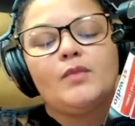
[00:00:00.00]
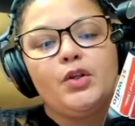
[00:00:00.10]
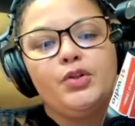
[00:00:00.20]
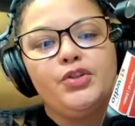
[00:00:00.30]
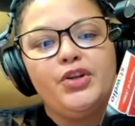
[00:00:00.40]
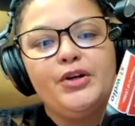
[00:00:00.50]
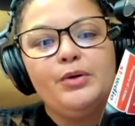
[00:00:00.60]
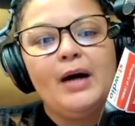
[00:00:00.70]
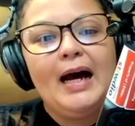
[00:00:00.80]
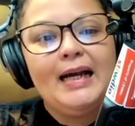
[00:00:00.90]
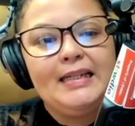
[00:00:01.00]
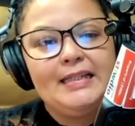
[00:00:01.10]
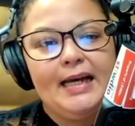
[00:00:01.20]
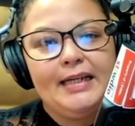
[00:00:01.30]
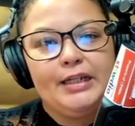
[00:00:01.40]
So I
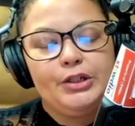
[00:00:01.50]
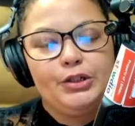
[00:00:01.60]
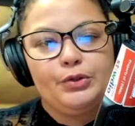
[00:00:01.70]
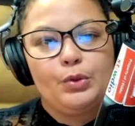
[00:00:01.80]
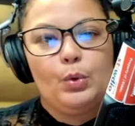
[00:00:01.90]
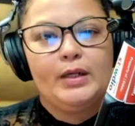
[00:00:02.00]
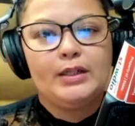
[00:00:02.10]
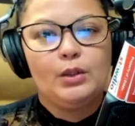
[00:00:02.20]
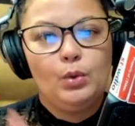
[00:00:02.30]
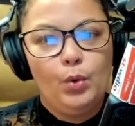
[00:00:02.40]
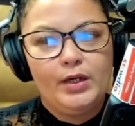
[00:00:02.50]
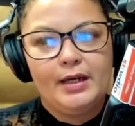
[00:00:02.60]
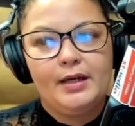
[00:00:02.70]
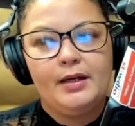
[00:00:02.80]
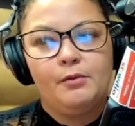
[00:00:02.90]
decided to call it
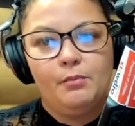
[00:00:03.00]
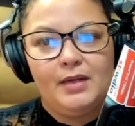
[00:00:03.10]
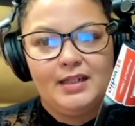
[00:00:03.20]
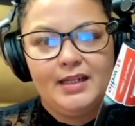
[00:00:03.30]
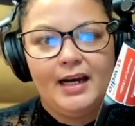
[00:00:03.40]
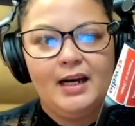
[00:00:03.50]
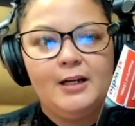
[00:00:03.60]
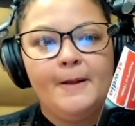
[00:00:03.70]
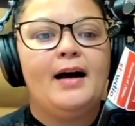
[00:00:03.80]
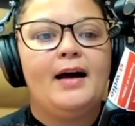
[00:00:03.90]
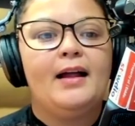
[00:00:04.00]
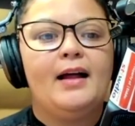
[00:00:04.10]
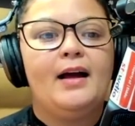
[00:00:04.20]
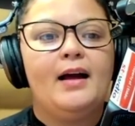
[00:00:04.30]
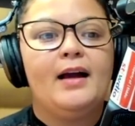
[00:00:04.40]
LORNA Media.
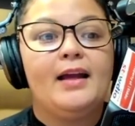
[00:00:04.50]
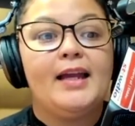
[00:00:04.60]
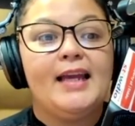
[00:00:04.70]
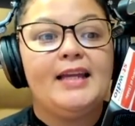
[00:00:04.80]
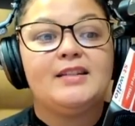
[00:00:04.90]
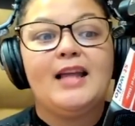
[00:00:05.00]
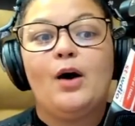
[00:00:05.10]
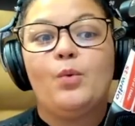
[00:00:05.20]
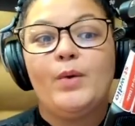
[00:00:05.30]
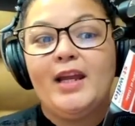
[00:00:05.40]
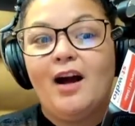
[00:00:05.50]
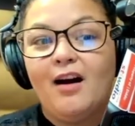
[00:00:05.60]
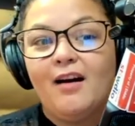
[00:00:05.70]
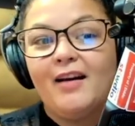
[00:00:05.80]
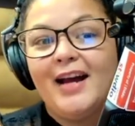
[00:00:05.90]
We
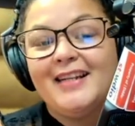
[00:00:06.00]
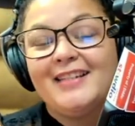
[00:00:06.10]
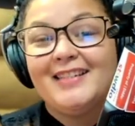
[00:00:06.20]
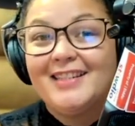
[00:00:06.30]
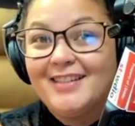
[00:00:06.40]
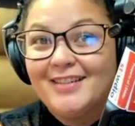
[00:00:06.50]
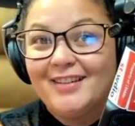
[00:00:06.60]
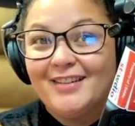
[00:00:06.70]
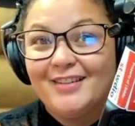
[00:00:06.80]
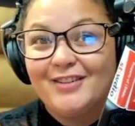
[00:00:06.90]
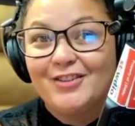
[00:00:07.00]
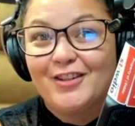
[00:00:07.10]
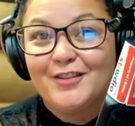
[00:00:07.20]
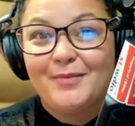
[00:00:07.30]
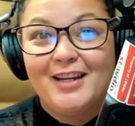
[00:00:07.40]
are a digital
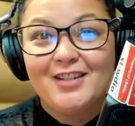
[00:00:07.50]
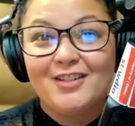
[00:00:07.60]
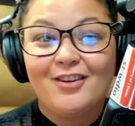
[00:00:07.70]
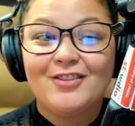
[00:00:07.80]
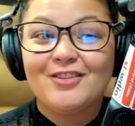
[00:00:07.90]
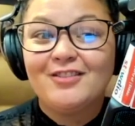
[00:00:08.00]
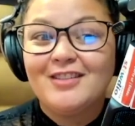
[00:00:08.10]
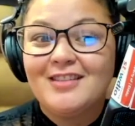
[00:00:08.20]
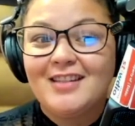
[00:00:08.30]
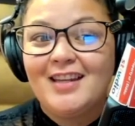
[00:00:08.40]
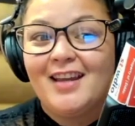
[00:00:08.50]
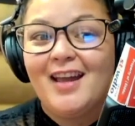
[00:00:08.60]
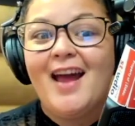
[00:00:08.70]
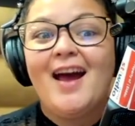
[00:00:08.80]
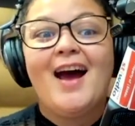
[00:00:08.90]
transformation consultancy
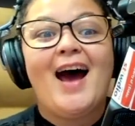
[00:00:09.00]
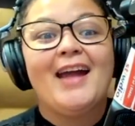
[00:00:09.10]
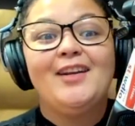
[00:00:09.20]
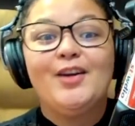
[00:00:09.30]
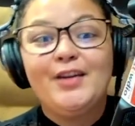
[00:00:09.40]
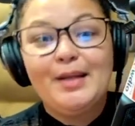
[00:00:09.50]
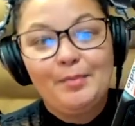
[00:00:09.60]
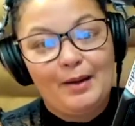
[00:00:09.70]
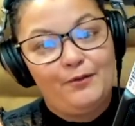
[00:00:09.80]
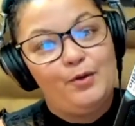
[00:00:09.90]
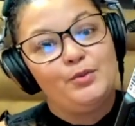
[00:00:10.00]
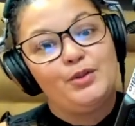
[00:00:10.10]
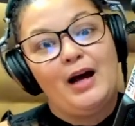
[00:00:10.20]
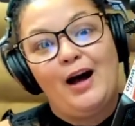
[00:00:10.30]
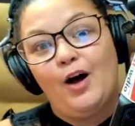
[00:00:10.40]
and learning platform to
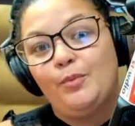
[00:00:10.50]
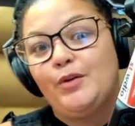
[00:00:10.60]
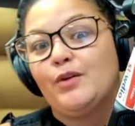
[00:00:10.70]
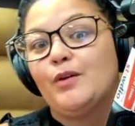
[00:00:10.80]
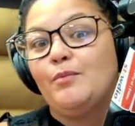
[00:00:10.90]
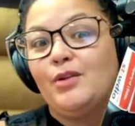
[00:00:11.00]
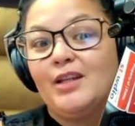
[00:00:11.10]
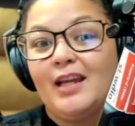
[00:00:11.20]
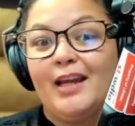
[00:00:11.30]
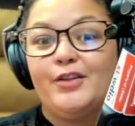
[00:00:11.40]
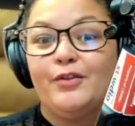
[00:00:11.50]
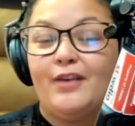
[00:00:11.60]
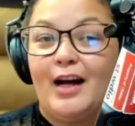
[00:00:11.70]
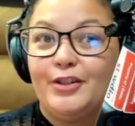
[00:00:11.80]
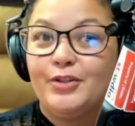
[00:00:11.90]
help you communicate your
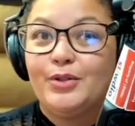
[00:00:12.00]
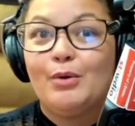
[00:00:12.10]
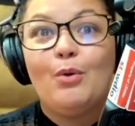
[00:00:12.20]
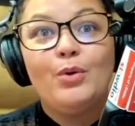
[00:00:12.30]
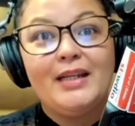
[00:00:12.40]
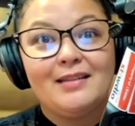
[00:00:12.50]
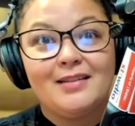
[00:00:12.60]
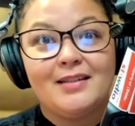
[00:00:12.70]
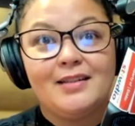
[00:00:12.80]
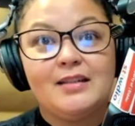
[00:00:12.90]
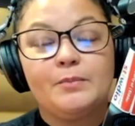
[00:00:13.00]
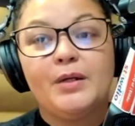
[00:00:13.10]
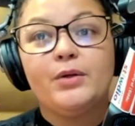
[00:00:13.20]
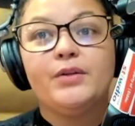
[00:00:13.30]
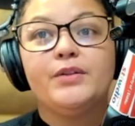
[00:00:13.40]
value to your audiences,
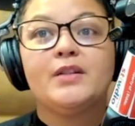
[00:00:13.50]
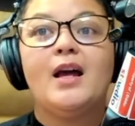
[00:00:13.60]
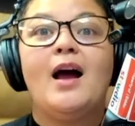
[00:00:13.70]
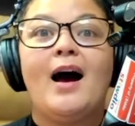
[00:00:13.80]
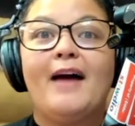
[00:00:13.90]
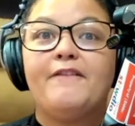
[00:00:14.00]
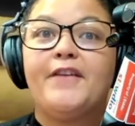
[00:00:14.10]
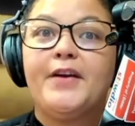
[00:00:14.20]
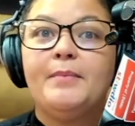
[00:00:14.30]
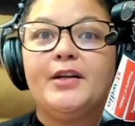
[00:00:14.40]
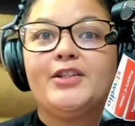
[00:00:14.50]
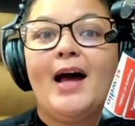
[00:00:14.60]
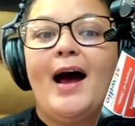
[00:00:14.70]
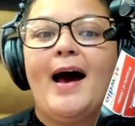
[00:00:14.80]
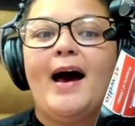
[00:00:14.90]
because I very much
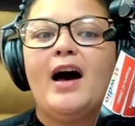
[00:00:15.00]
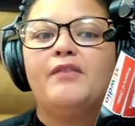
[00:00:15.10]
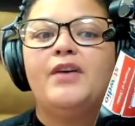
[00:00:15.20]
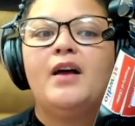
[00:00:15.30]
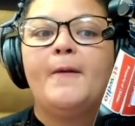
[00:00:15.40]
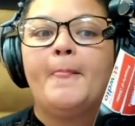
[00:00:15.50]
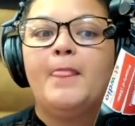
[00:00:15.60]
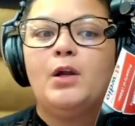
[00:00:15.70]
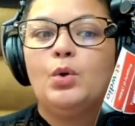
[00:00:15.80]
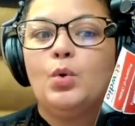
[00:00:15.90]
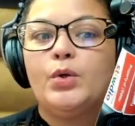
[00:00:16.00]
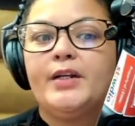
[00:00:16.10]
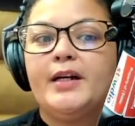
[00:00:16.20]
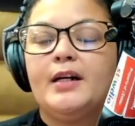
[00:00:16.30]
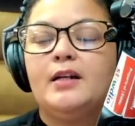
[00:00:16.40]
have the
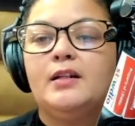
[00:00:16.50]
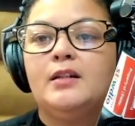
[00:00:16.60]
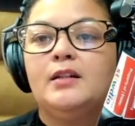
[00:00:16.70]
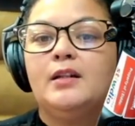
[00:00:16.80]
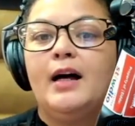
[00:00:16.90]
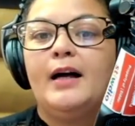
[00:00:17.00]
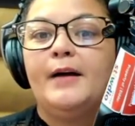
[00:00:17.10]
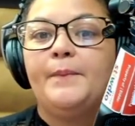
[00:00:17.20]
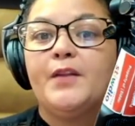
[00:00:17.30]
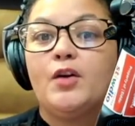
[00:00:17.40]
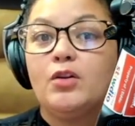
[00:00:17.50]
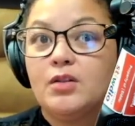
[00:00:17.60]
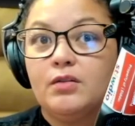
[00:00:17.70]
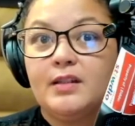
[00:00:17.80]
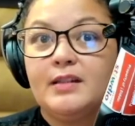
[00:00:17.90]
LORNA, the
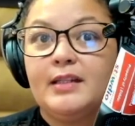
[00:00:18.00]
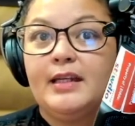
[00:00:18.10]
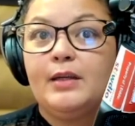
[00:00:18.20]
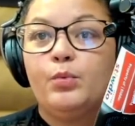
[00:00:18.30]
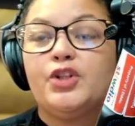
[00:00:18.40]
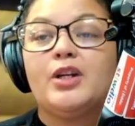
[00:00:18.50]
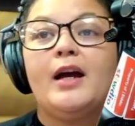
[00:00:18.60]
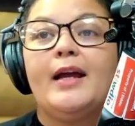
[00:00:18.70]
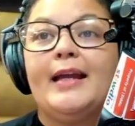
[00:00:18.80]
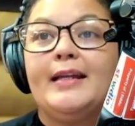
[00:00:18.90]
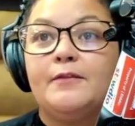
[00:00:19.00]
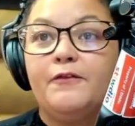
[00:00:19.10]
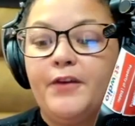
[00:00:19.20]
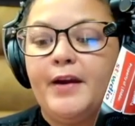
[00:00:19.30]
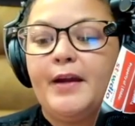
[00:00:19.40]
consultancy, which is
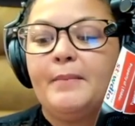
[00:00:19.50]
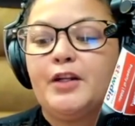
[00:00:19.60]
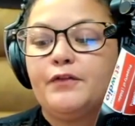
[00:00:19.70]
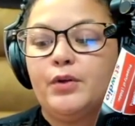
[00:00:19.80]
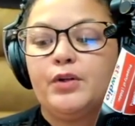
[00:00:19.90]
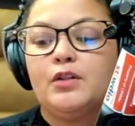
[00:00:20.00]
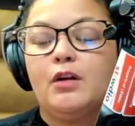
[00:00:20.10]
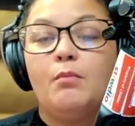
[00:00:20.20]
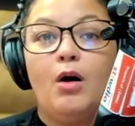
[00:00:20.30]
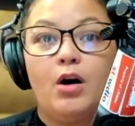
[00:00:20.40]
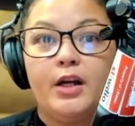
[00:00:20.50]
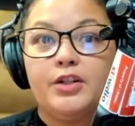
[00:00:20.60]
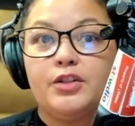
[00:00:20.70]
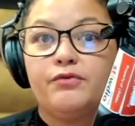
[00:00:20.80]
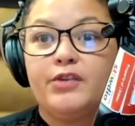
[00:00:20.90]
very much focused on
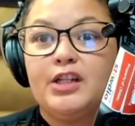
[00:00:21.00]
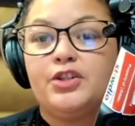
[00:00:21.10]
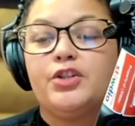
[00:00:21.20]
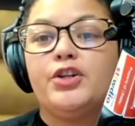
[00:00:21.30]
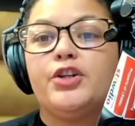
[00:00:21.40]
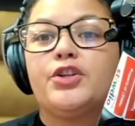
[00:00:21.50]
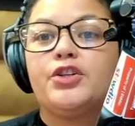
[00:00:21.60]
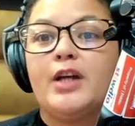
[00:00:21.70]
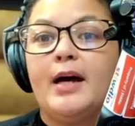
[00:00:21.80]
market research,